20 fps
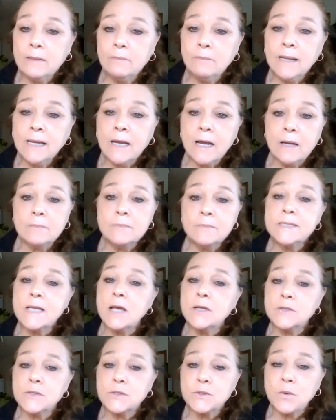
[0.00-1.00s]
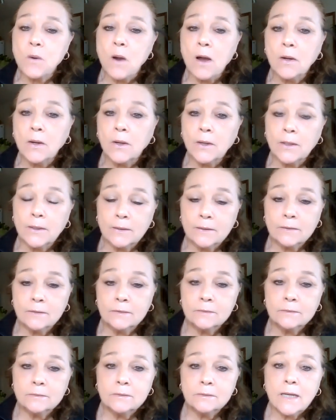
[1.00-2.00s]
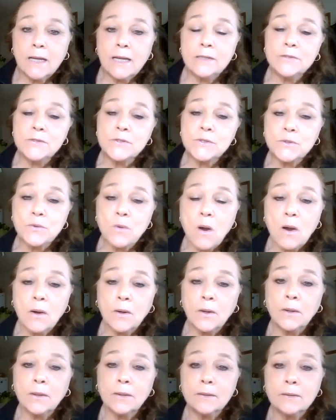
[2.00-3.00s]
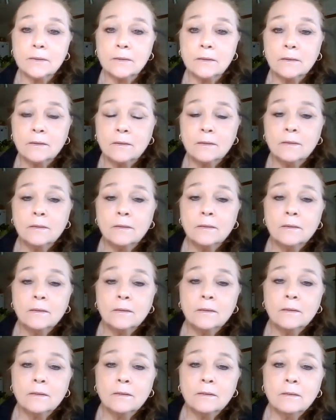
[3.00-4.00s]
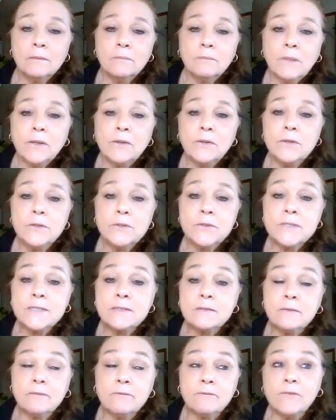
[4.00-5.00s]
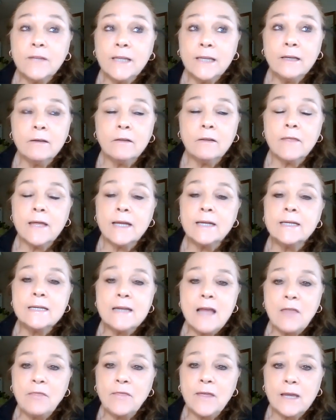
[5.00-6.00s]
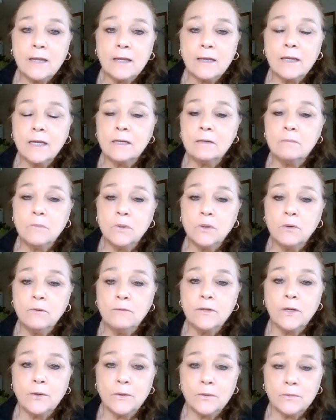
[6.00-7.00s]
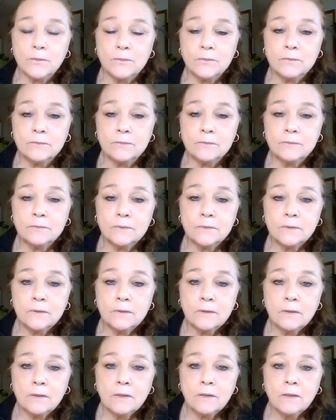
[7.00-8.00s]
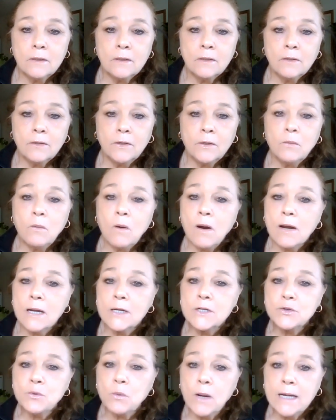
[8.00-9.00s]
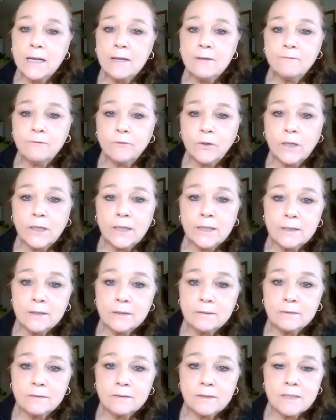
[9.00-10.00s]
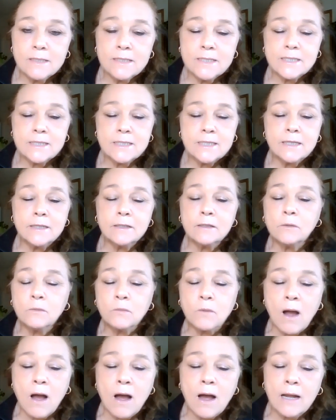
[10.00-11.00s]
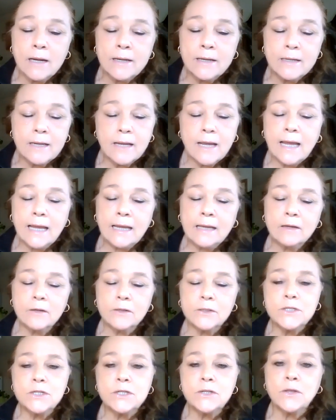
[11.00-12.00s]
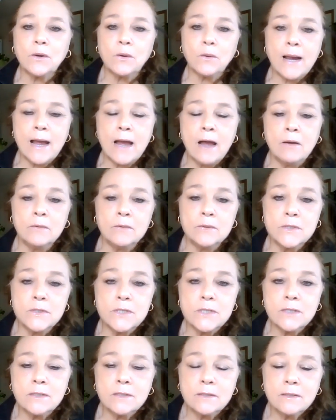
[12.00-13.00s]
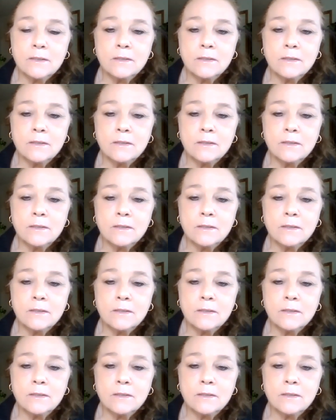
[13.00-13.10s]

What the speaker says: the wind becomes stronger and stronger, but you feel that nothing can move you. You are a 20-foot steel rod anchored to the ground,